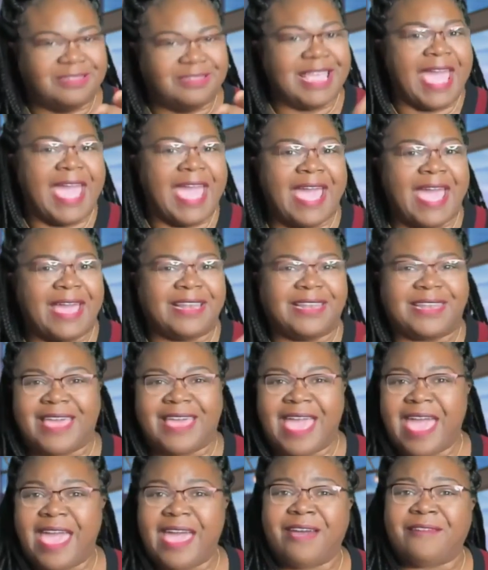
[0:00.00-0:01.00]
dad to
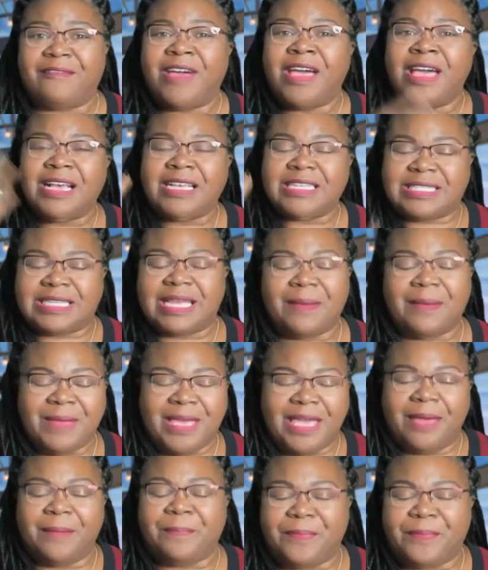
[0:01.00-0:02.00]
have some
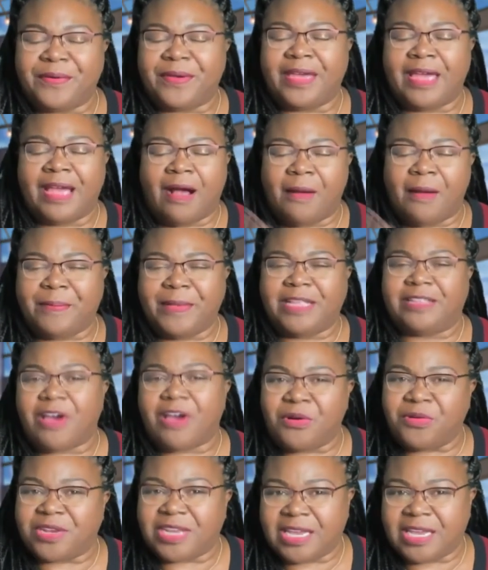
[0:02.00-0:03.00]
input or be
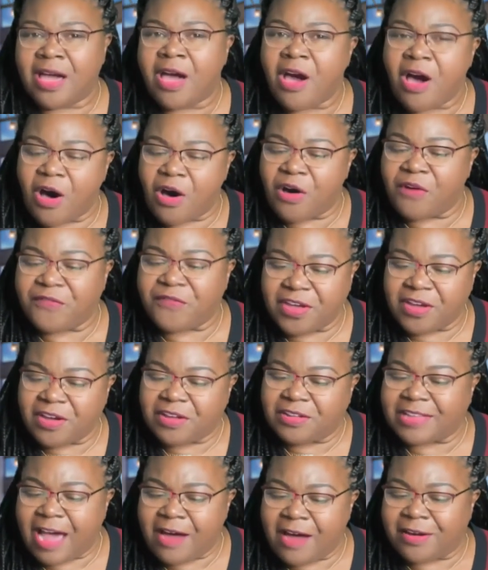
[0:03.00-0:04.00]
doting over
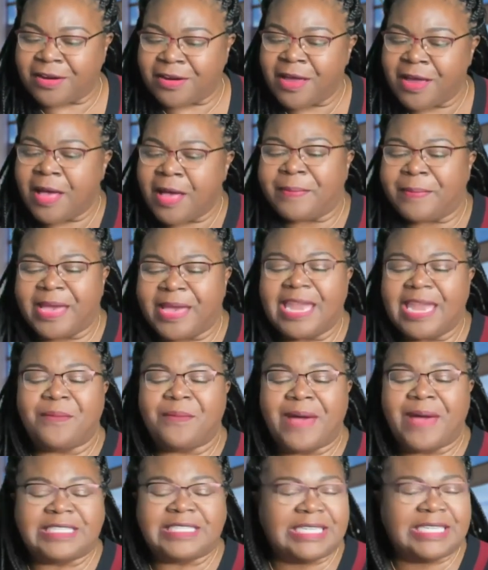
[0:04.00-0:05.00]
your daughter. But
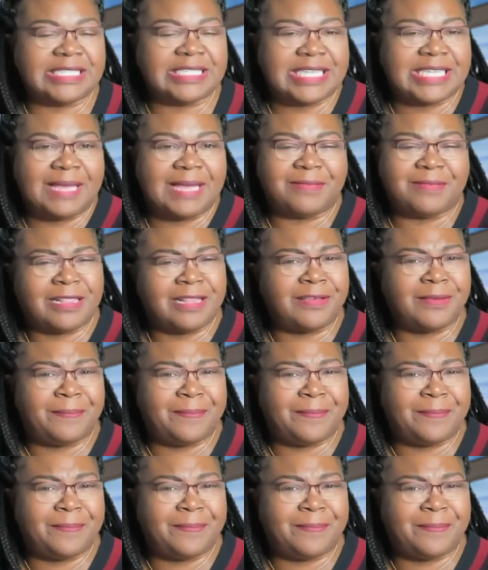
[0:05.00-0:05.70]
anyway, she seems a little